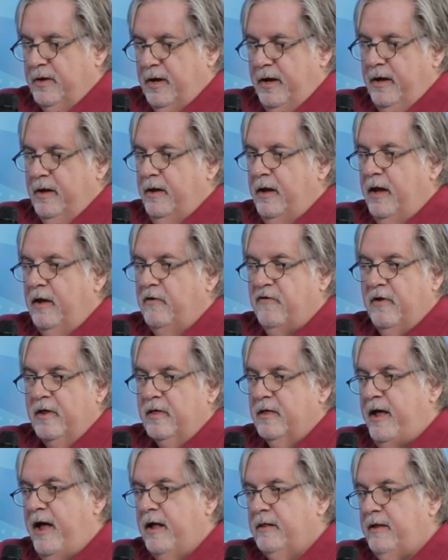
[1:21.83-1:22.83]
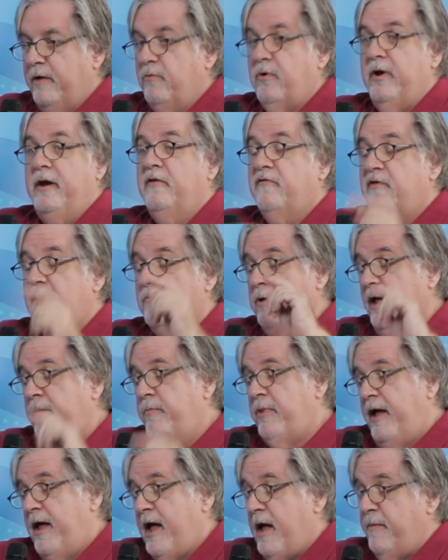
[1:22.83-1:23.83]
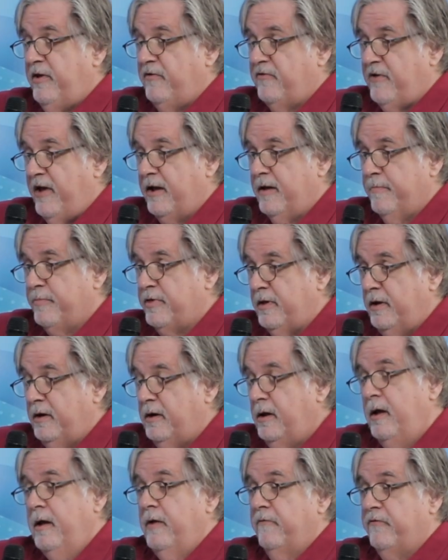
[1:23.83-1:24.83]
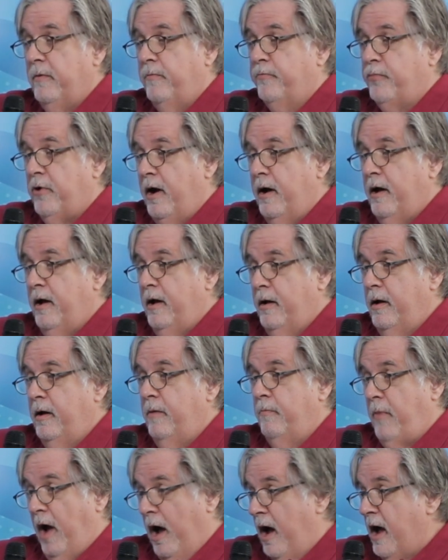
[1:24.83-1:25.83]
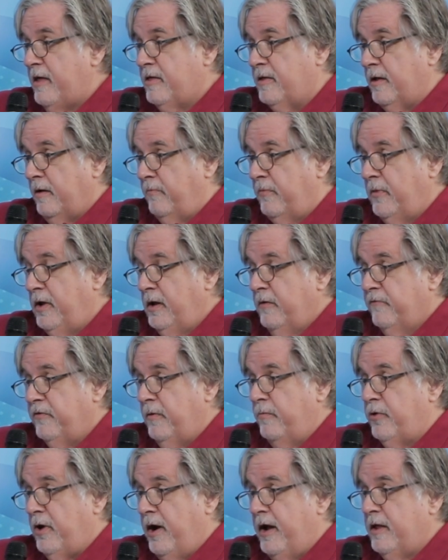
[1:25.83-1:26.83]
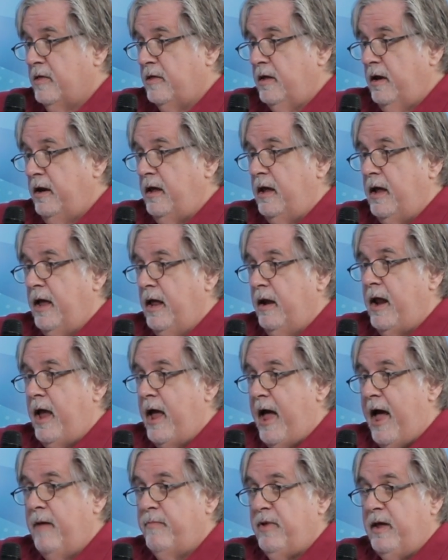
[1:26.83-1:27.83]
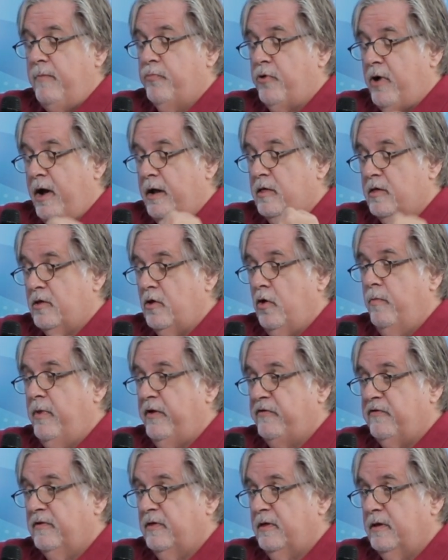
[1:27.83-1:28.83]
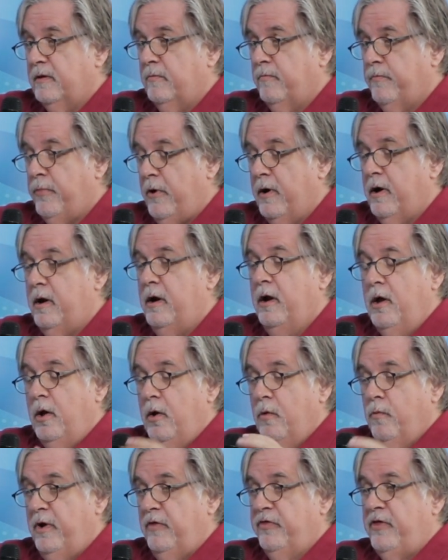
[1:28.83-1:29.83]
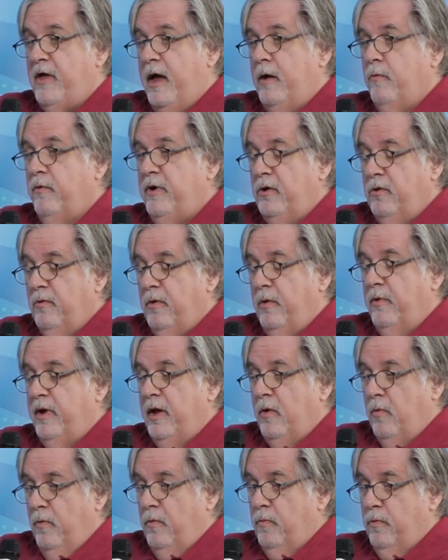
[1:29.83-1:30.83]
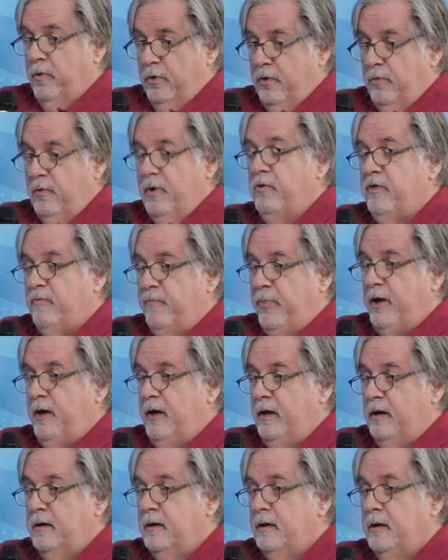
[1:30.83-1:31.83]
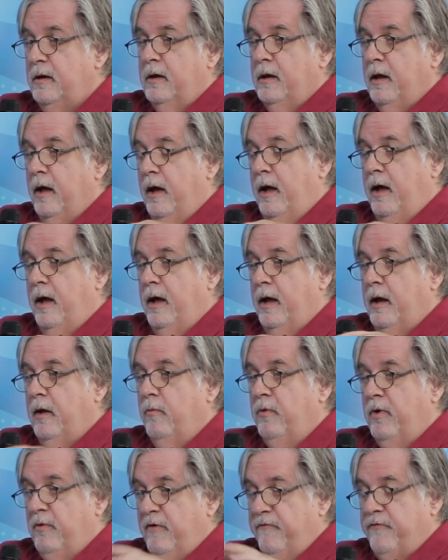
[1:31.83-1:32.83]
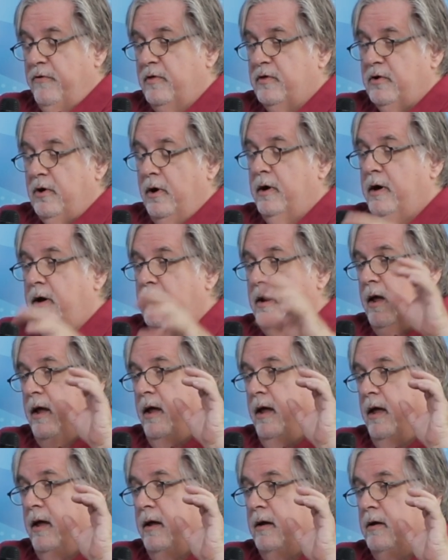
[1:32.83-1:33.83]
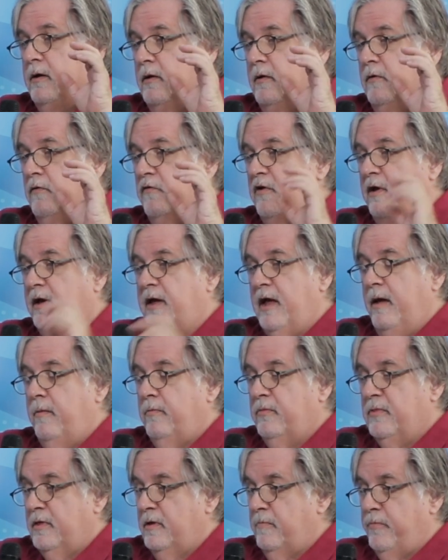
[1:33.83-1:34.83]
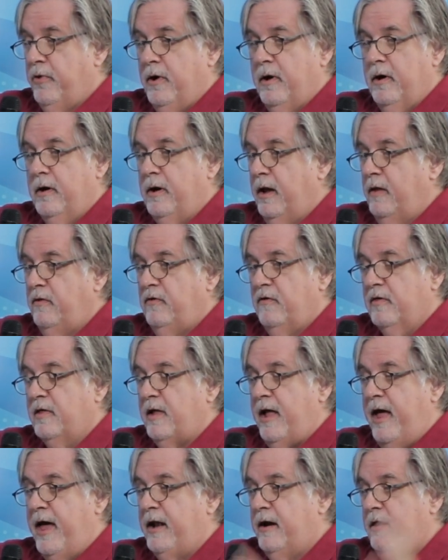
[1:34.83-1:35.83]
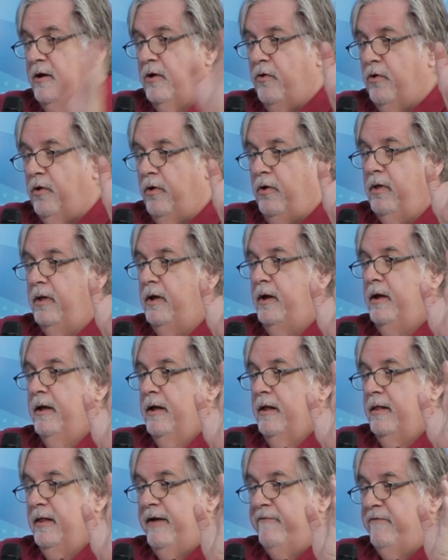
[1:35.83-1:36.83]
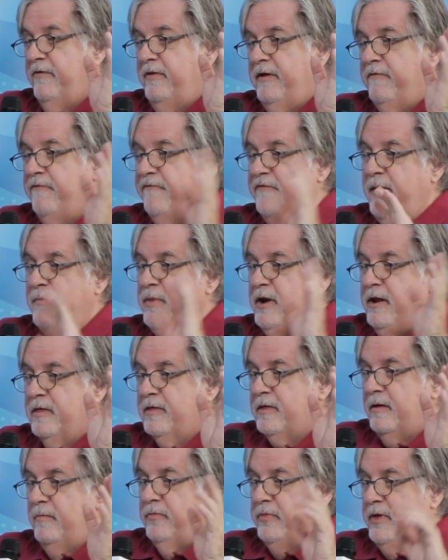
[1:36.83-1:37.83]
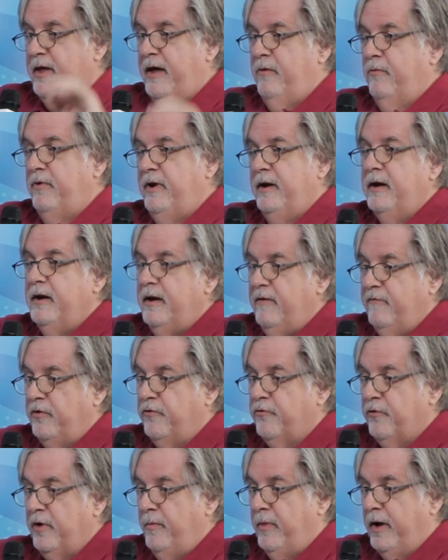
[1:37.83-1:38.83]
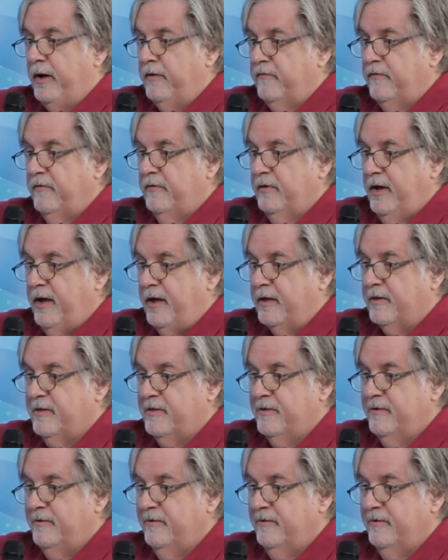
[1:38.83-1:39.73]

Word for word: okay, and she doesn't act like one, and she's played by Abbi Jacobson, who from is awesome, awesome from Broad City, and Abbi brought so much to the part. We thought we knew what we were doing with Bean, uh, when we first started, and she came to the part and just added a whole level of feminism that we That's didn't even great. dream of. Yes. That